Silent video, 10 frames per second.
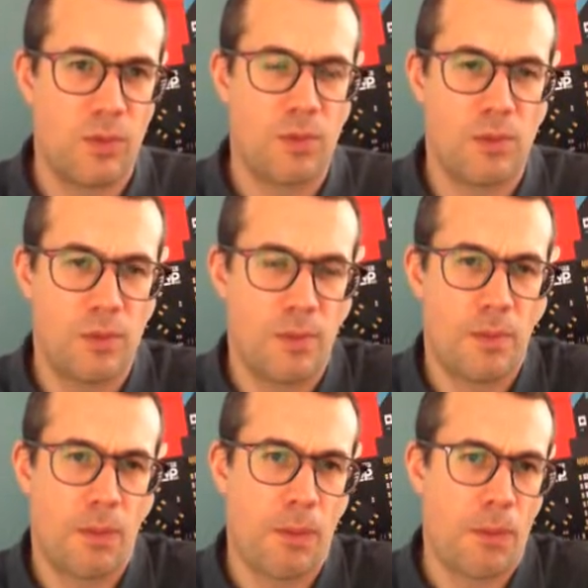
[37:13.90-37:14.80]

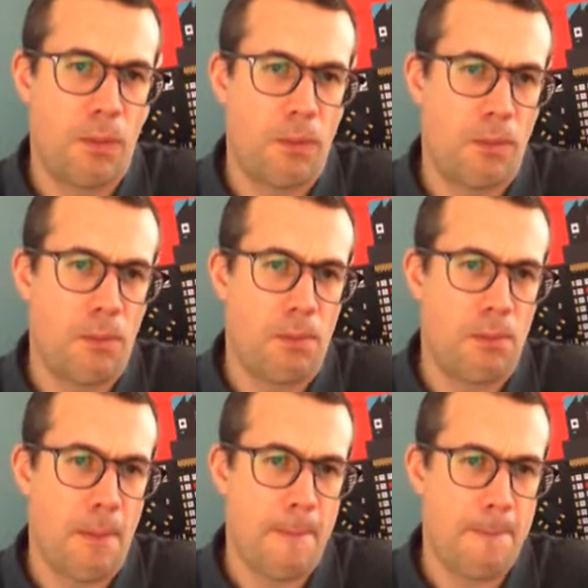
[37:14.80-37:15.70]

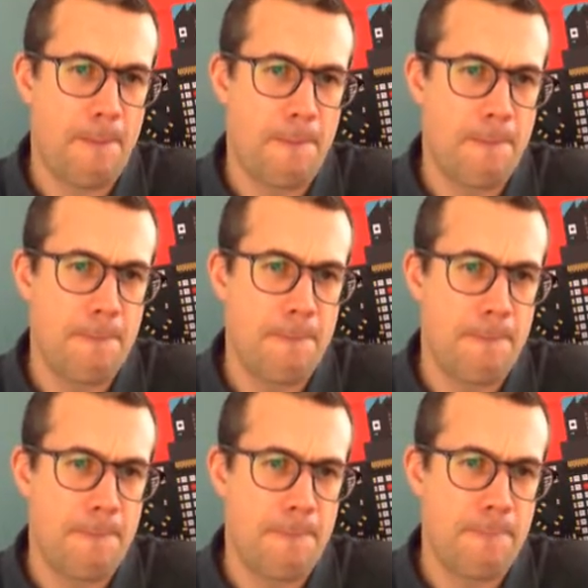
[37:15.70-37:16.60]

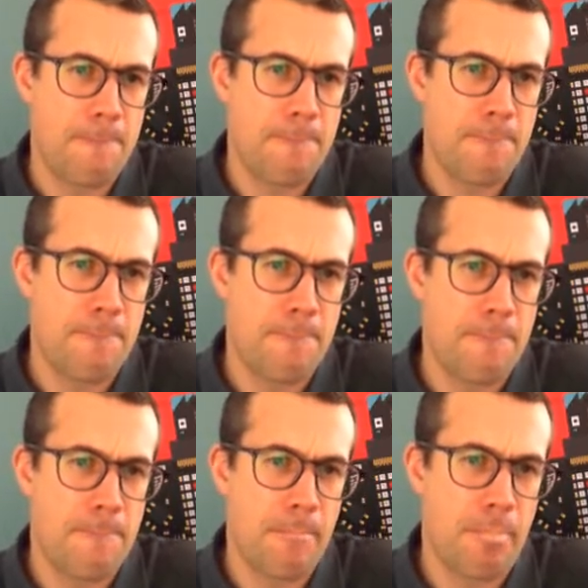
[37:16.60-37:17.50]

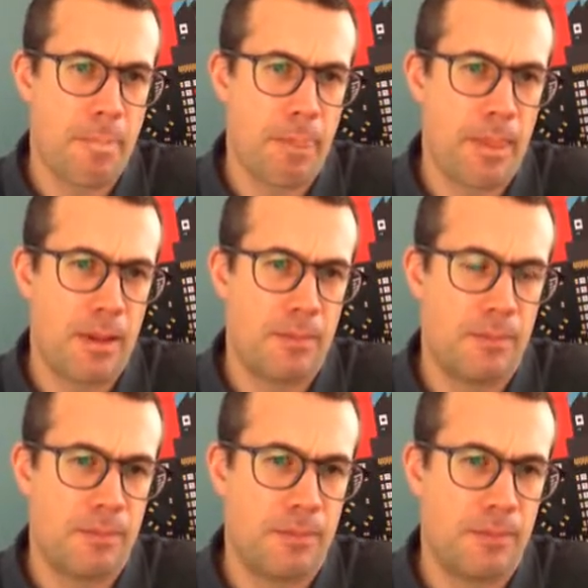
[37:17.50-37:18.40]

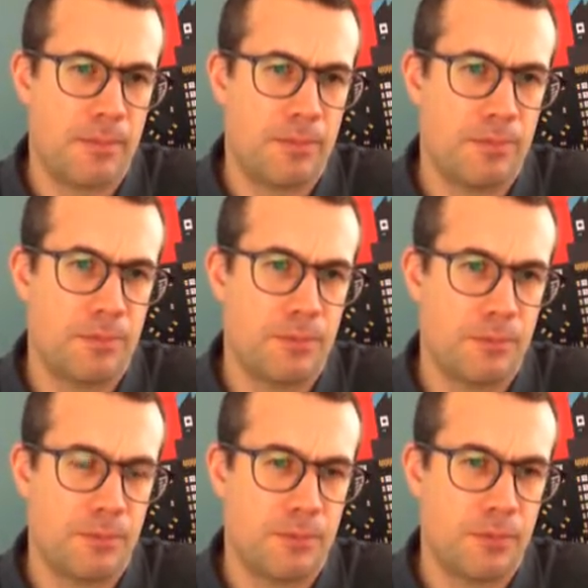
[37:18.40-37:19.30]

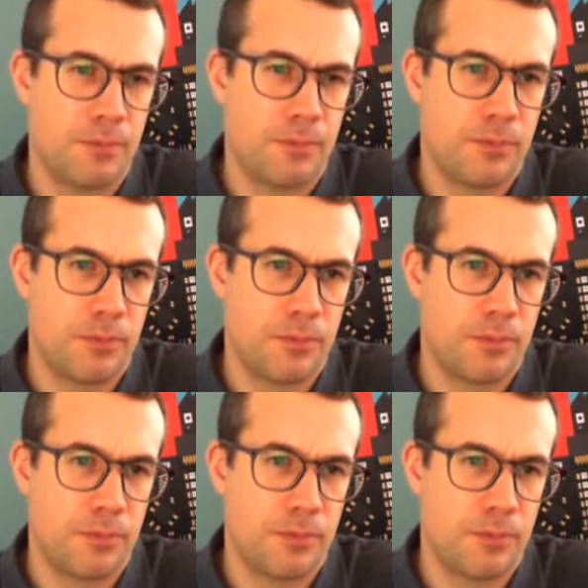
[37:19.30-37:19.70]
[no speech]